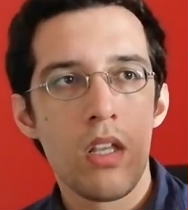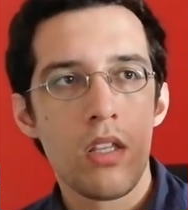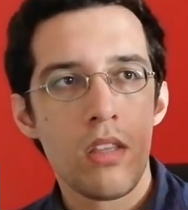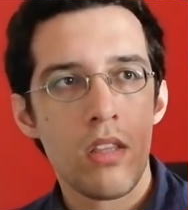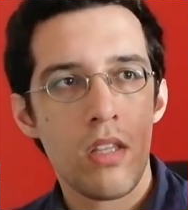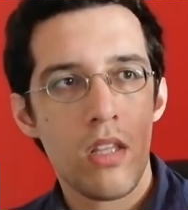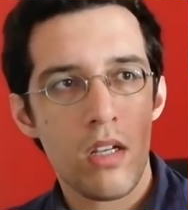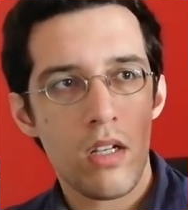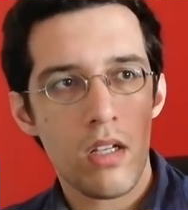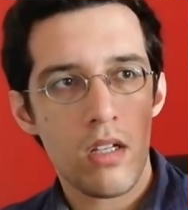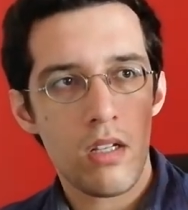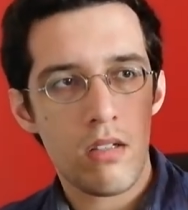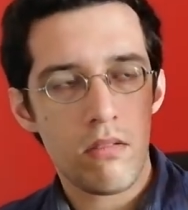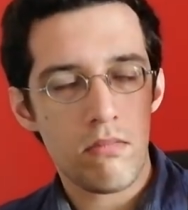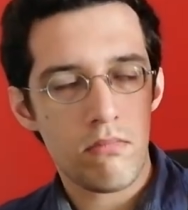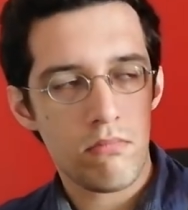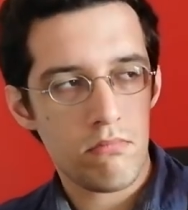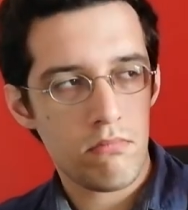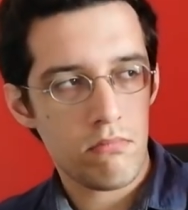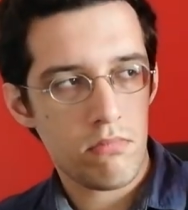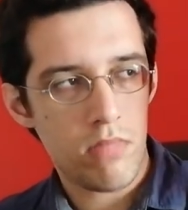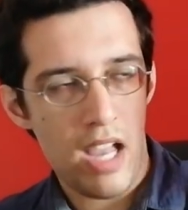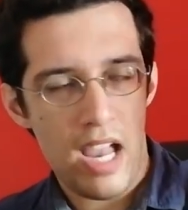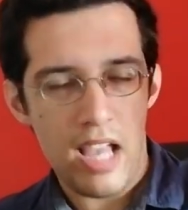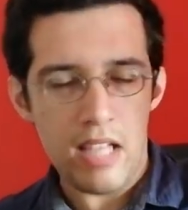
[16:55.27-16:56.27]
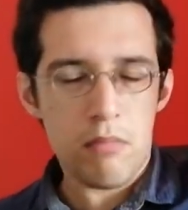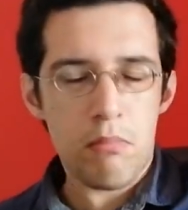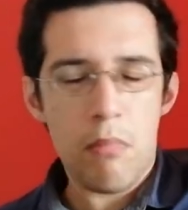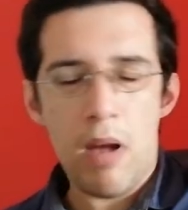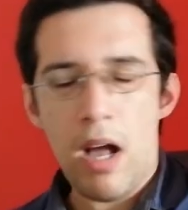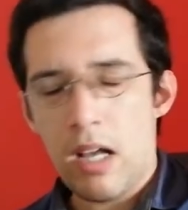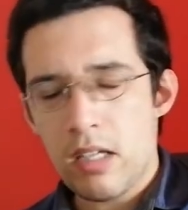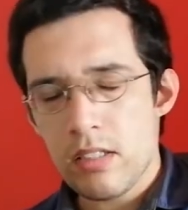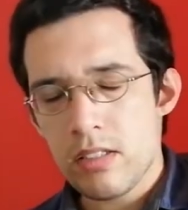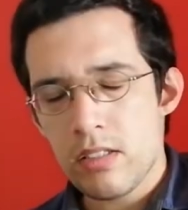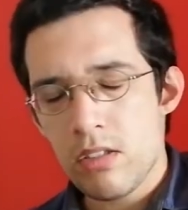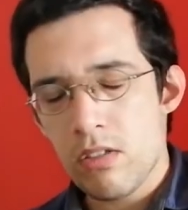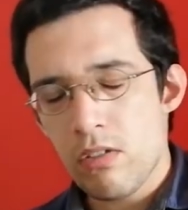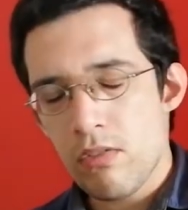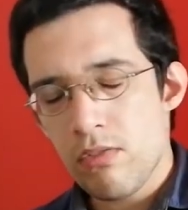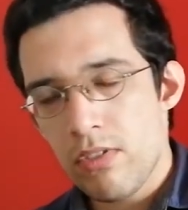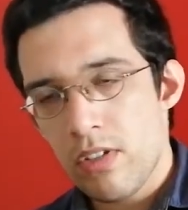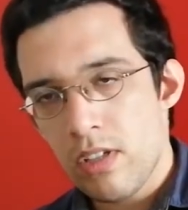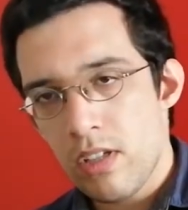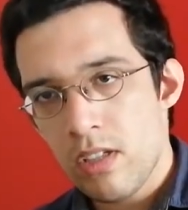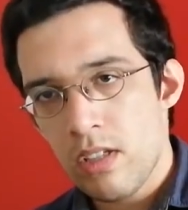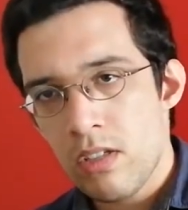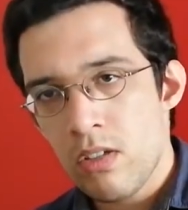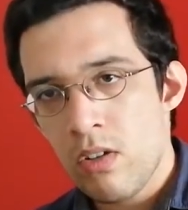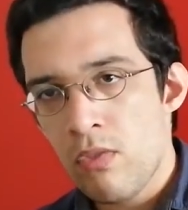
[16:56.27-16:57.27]
the headmaster of
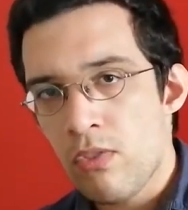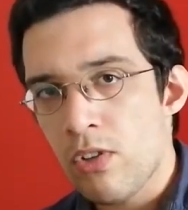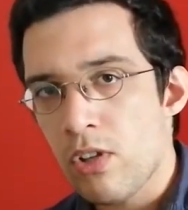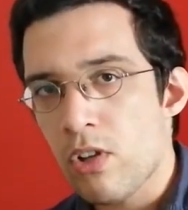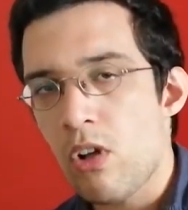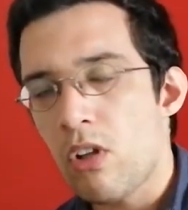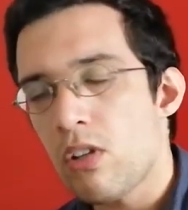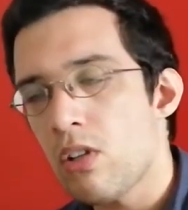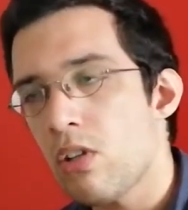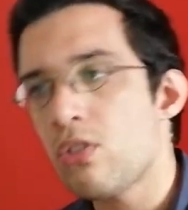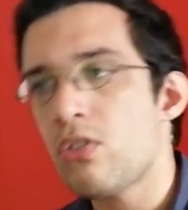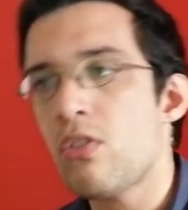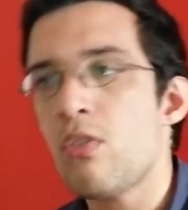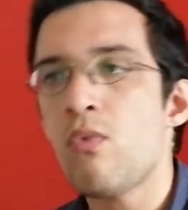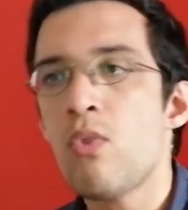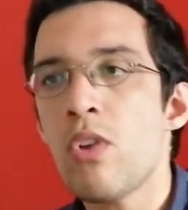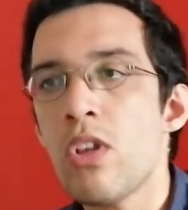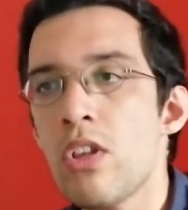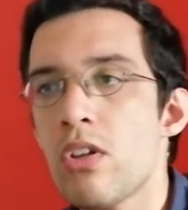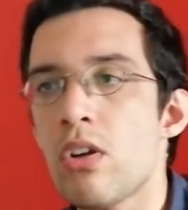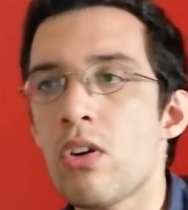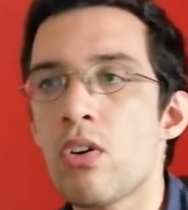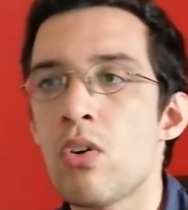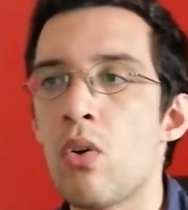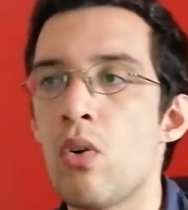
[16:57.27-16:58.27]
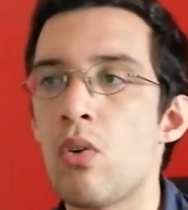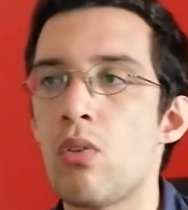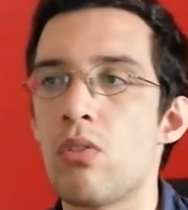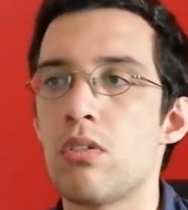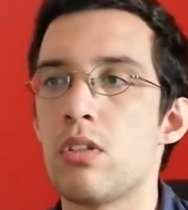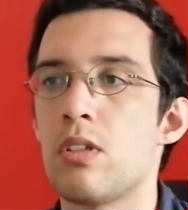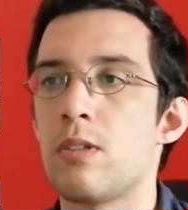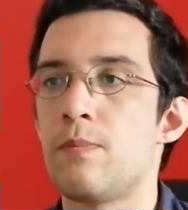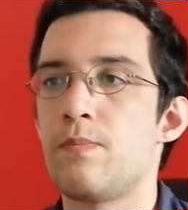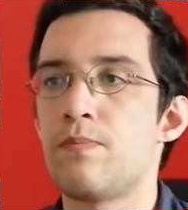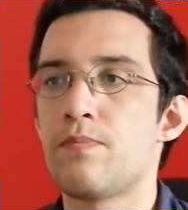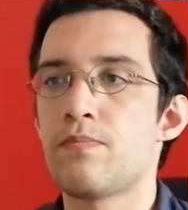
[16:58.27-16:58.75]
the of the college of winterhold